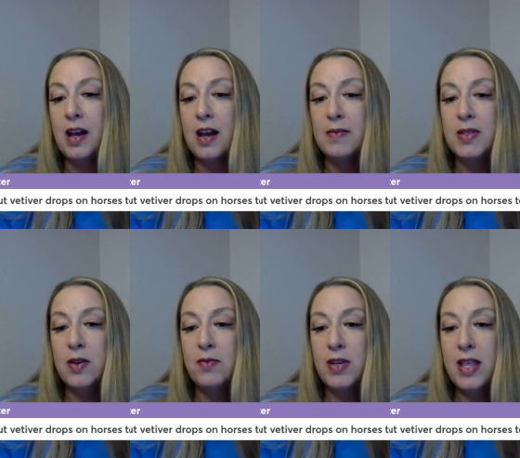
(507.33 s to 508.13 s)
Um,
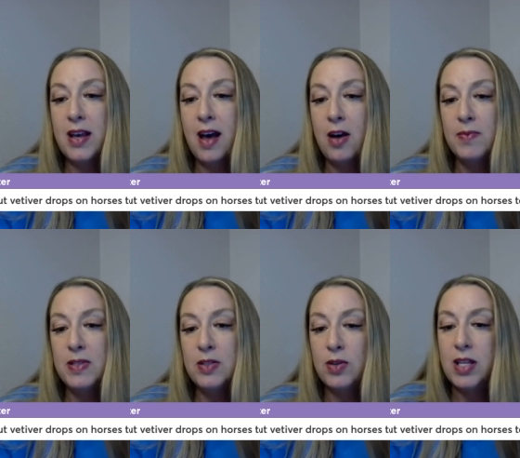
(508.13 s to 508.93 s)
so hopefully that
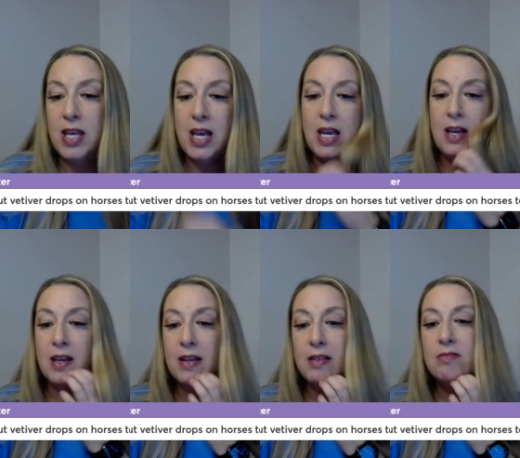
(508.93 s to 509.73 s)
helps, Dorothy.
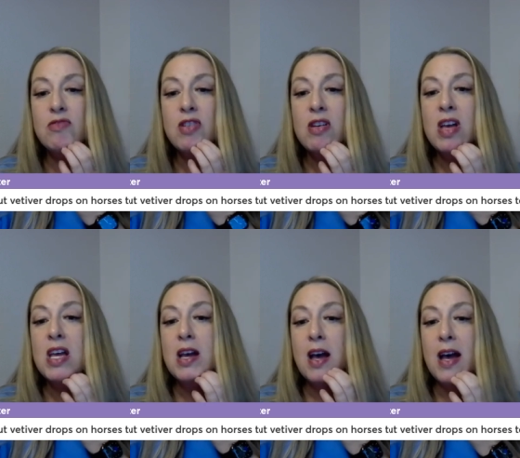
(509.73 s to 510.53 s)

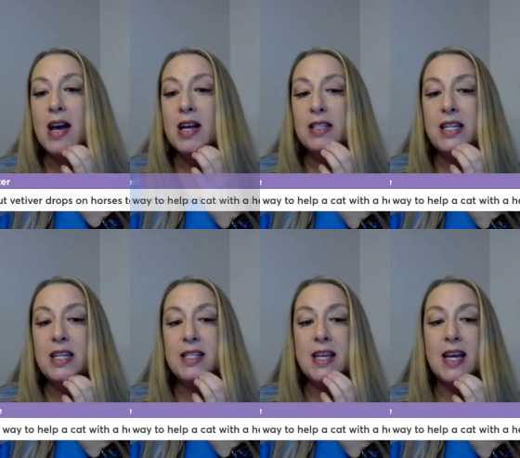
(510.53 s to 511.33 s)
Uh,
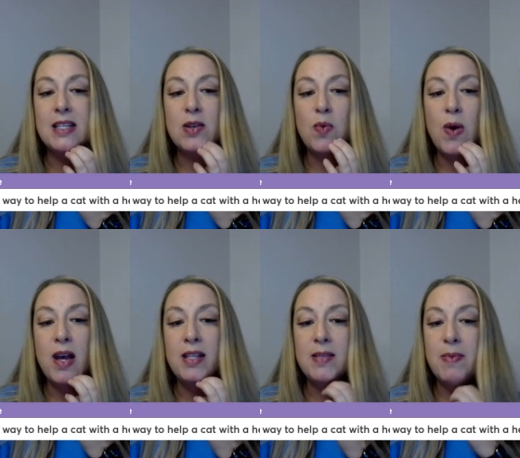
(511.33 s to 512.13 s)
Linda says,
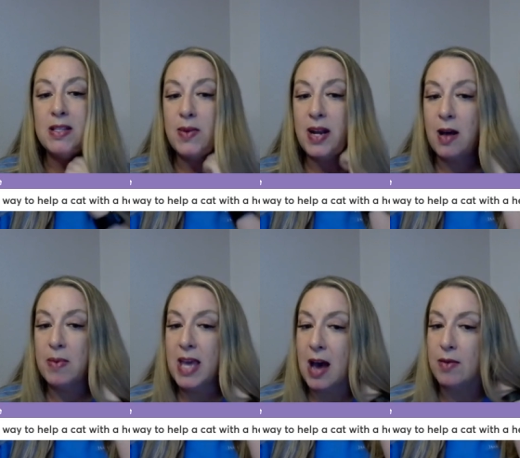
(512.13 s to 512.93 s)
"What's the best way to
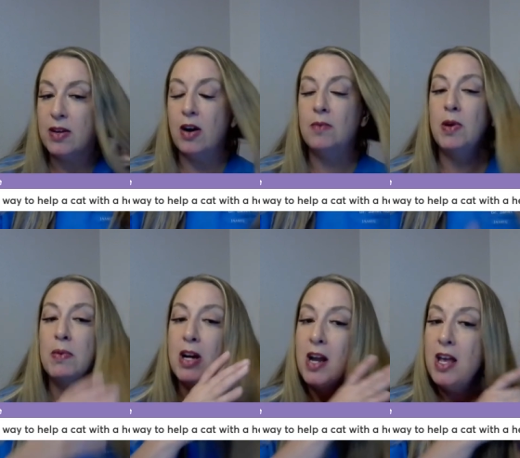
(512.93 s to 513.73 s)
help a cat with a heart
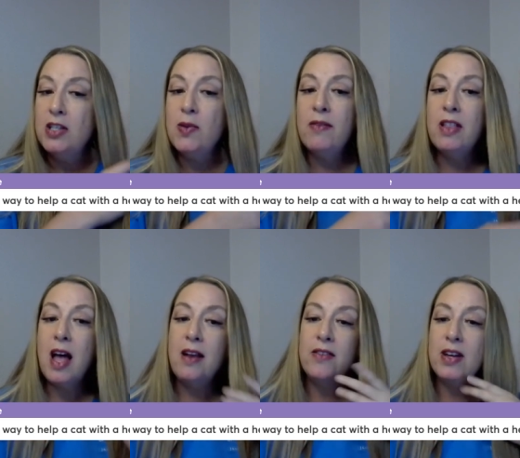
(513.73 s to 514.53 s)
murmur?" So we have a
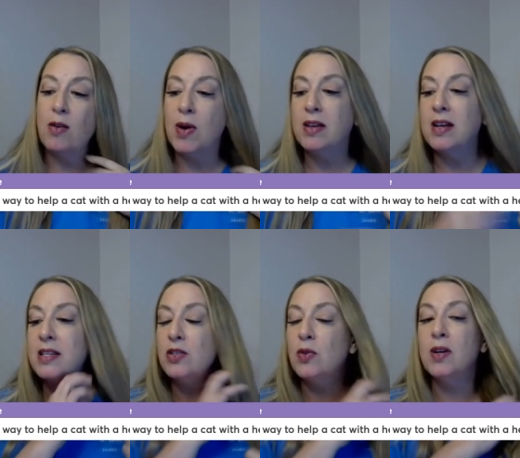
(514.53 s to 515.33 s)
lot of oil,
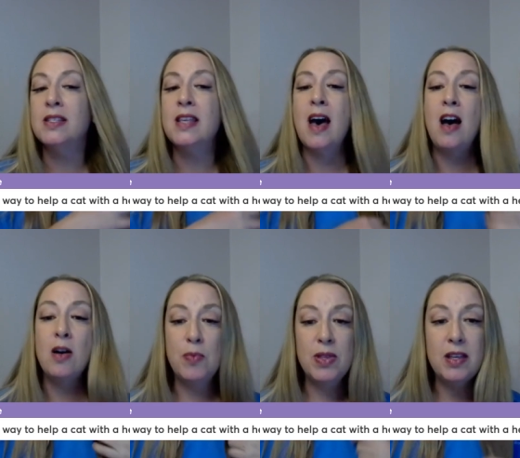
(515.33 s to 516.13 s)
essential oils that
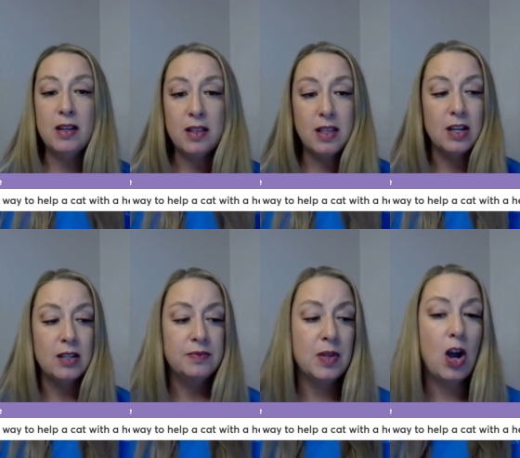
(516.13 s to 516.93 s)
help with the
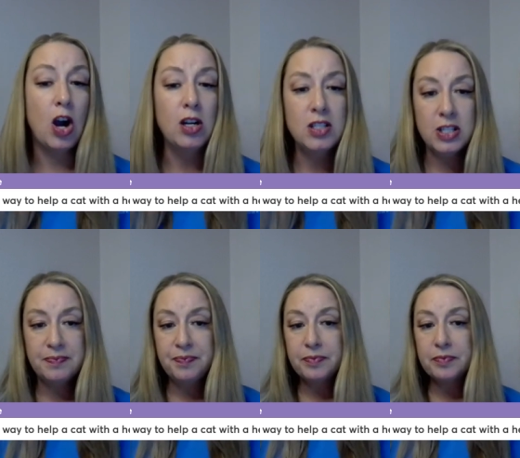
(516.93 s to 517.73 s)
the heart.